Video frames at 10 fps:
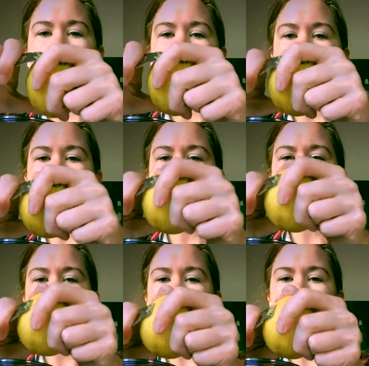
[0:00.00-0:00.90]
if you drink
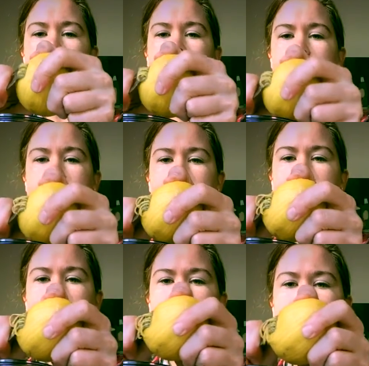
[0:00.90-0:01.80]
a shot of this
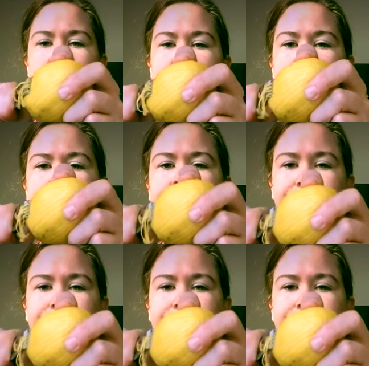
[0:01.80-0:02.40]
every day,